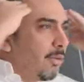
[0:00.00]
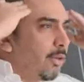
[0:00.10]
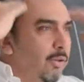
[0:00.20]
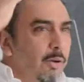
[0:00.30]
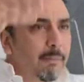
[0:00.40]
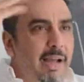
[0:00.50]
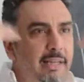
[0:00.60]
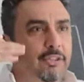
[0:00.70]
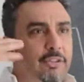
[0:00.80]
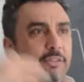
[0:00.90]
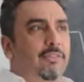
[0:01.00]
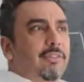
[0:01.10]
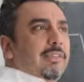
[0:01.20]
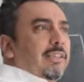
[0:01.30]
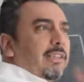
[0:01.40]
mind is
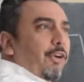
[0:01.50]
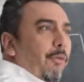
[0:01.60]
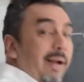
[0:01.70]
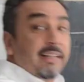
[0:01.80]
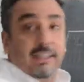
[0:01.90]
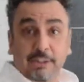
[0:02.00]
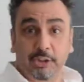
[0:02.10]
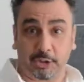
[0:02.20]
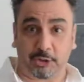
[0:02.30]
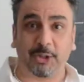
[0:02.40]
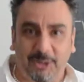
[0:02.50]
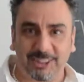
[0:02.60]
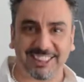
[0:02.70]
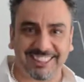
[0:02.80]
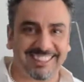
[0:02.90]
correcting the
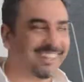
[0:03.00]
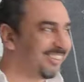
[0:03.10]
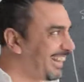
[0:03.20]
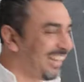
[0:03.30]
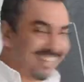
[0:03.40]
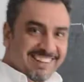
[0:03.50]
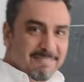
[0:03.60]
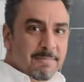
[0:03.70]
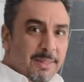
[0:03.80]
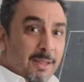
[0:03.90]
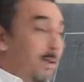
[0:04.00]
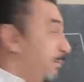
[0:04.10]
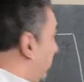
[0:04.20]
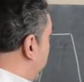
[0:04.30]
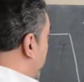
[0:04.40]
distortion. Okay, well,
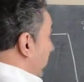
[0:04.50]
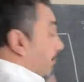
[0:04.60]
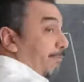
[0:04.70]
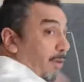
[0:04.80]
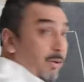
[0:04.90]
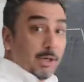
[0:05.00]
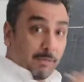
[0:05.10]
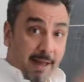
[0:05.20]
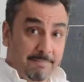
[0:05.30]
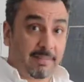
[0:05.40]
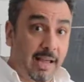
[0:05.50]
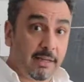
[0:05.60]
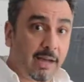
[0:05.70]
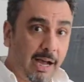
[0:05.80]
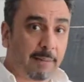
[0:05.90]
when you photograph that
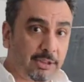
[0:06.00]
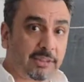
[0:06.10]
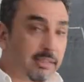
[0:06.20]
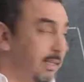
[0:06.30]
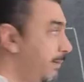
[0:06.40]
object